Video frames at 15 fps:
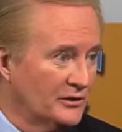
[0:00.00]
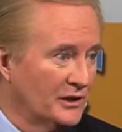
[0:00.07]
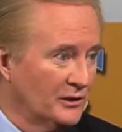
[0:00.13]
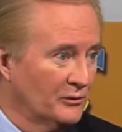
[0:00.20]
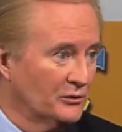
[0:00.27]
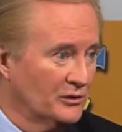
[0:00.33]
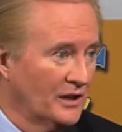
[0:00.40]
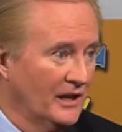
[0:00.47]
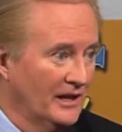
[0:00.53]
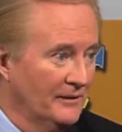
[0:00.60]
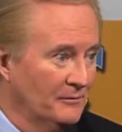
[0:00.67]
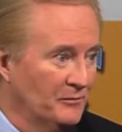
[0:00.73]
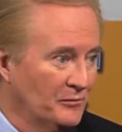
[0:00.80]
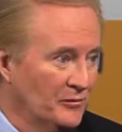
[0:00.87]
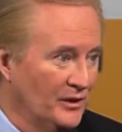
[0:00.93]
single
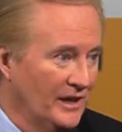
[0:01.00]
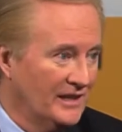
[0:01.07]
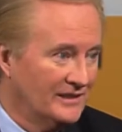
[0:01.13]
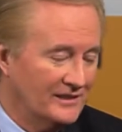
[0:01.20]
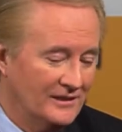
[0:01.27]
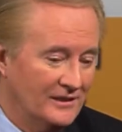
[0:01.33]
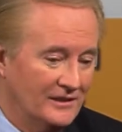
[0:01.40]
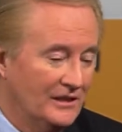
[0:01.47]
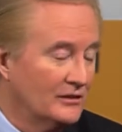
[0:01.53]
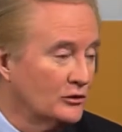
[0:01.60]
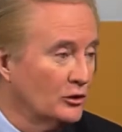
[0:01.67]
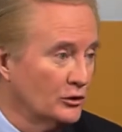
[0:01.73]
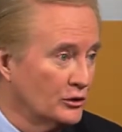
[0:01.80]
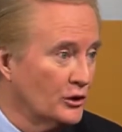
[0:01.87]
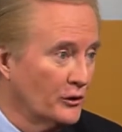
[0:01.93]
time that this
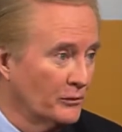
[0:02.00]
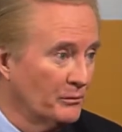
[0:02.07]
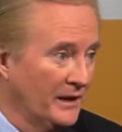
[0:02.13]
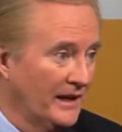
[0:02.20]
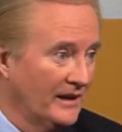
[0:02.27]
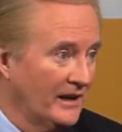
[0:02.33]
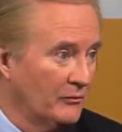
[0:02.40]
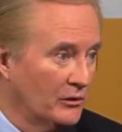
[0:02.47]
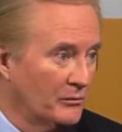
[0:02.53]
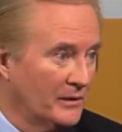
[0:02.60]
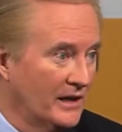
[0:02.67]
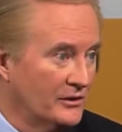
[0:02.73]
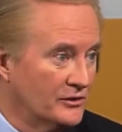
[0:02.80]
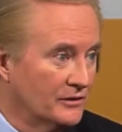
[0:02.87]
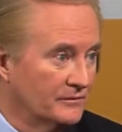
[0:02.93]
could turn bad, I would
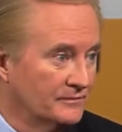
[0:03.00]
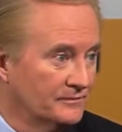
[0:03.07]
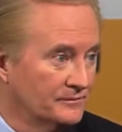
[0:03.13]
imagine.